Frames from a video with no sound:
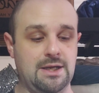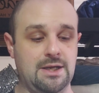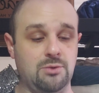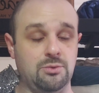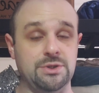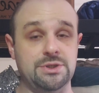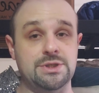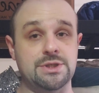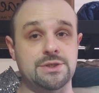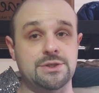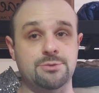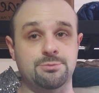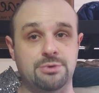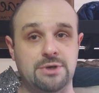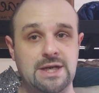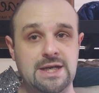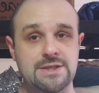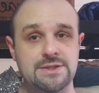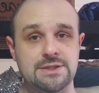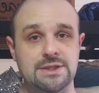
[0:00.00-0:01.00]
Which is
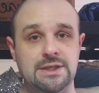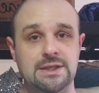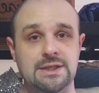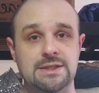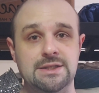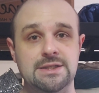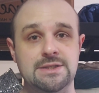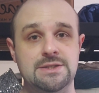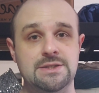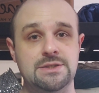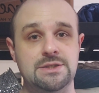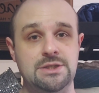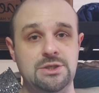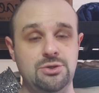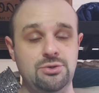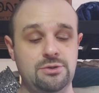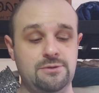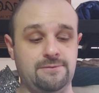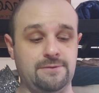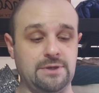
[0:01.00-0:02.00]
surprising. And this is
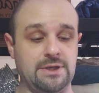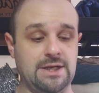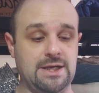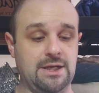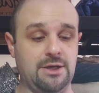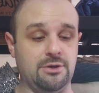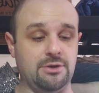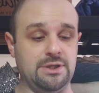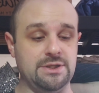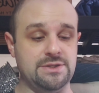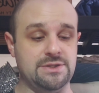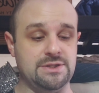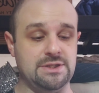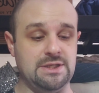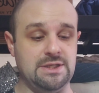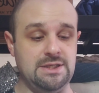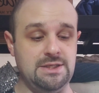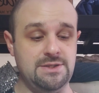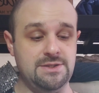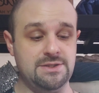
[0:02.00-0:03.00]
huge for Kyle because
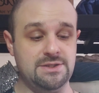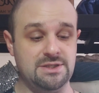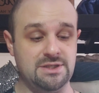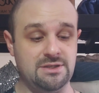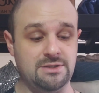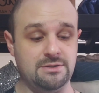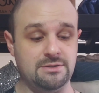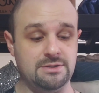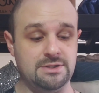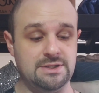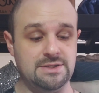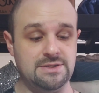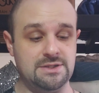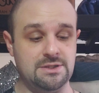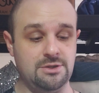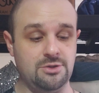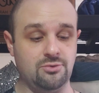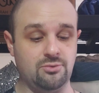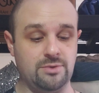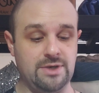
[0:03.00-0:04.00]
he still is
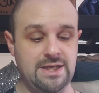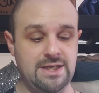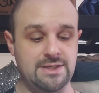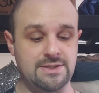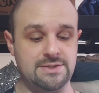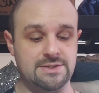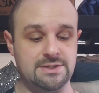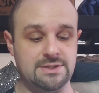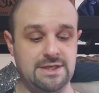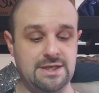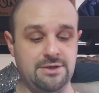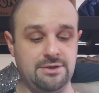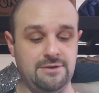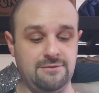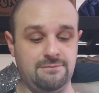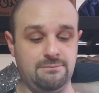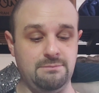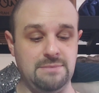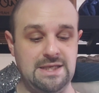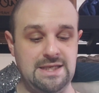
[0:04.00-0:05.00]
in the race. Now,
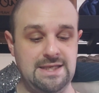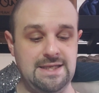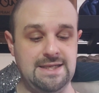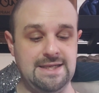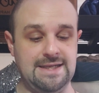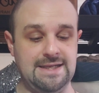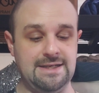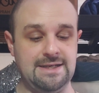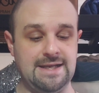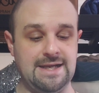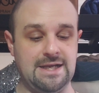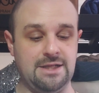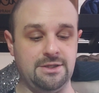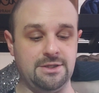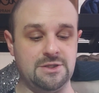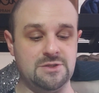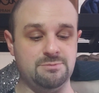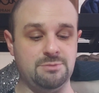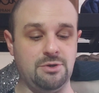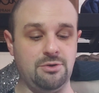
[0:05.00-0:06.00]
if me and
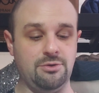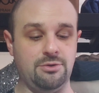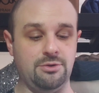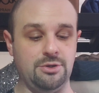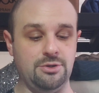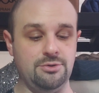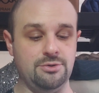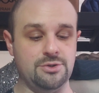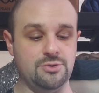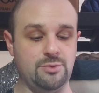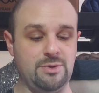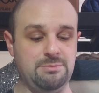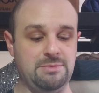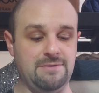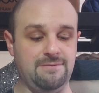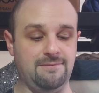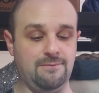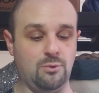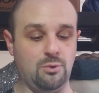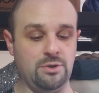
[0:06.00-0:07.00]
Alex both lose, we'd be
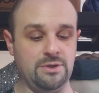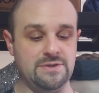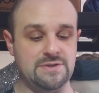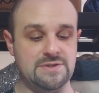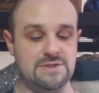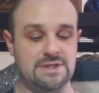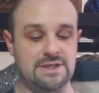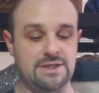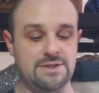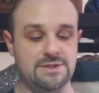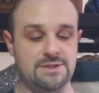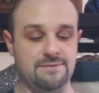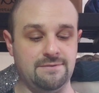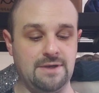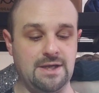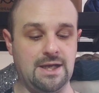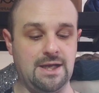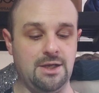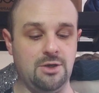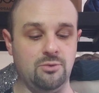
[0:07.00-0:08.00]
4 and 6. If
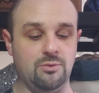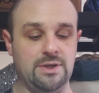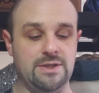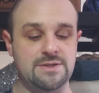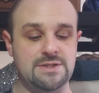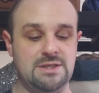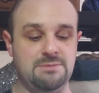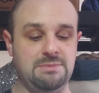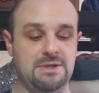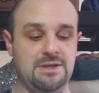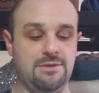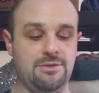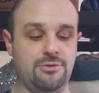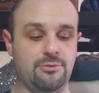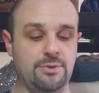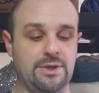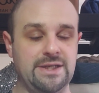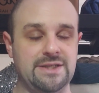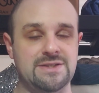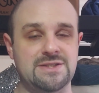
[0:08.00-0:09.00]
Kyle wins, he'd be
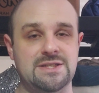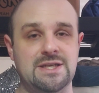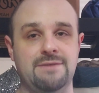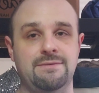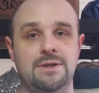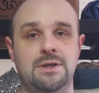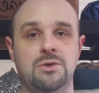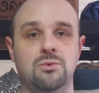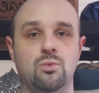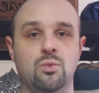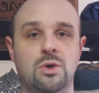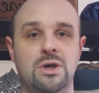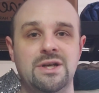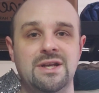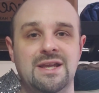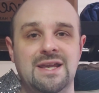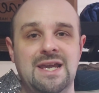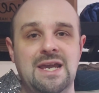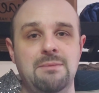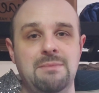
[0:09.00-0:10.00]
3 and 7 and
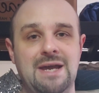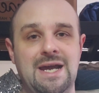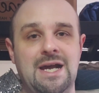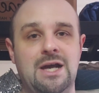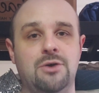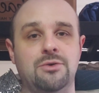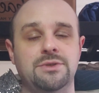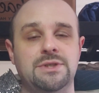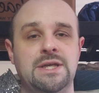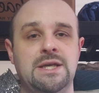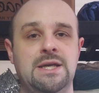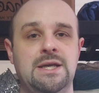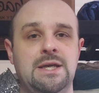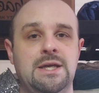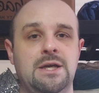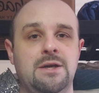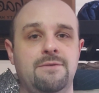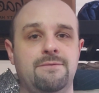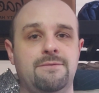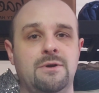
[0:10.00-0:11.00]
1 game out
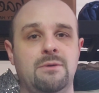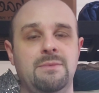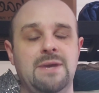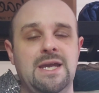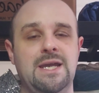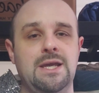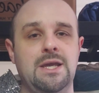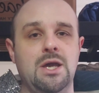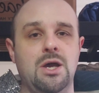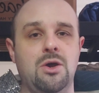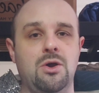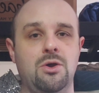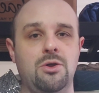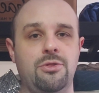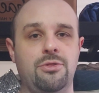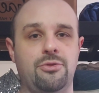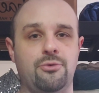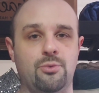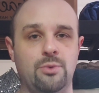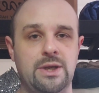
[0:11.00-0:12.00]
from a
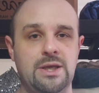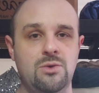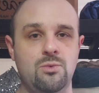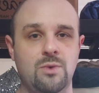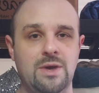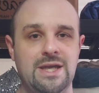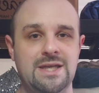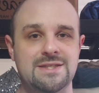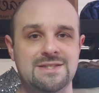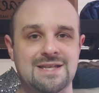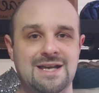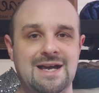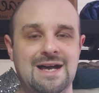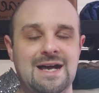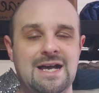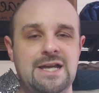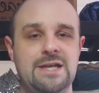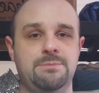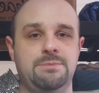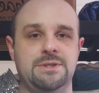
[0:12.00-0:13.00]
3-way
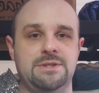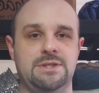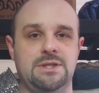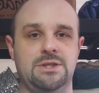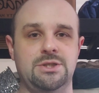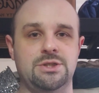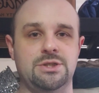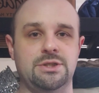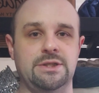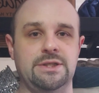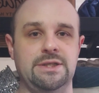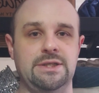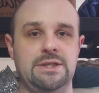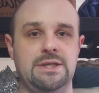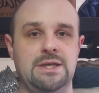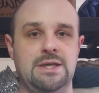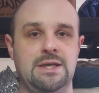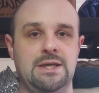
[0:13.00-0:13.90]
tie potentially